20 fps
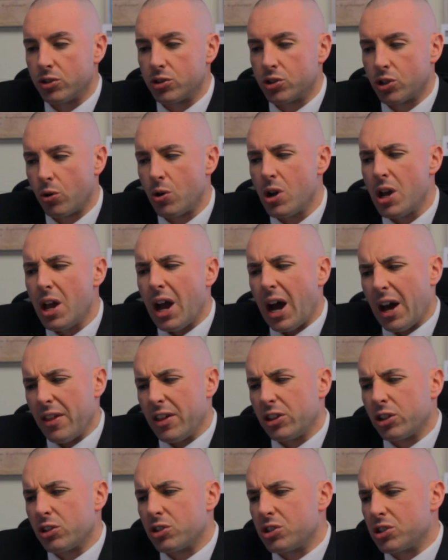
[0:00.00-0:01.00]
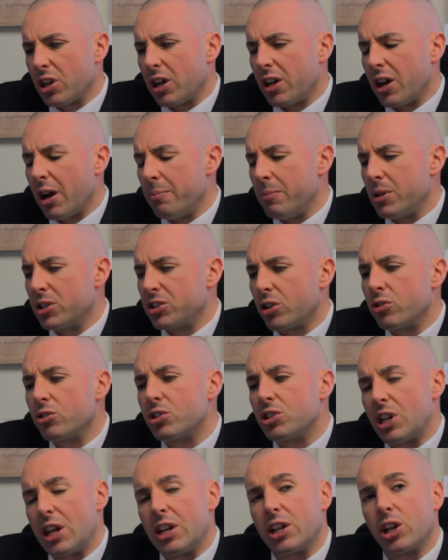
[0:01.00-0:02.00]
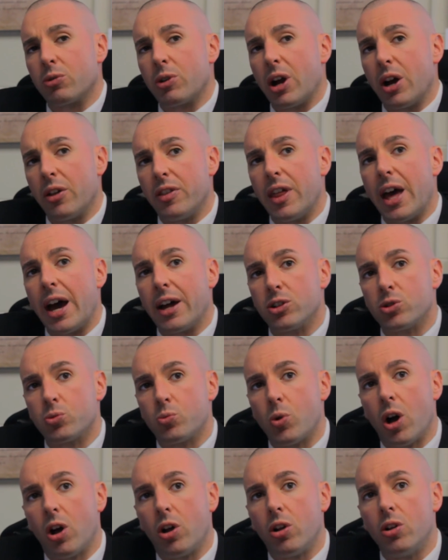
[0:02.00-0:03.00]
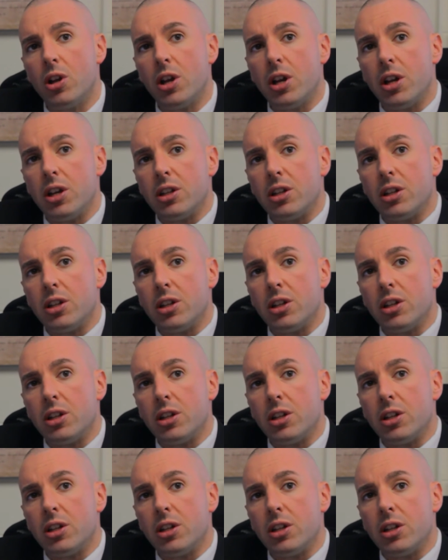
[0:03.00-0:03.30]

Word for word: And so I think there's a misunderstanding around that as well.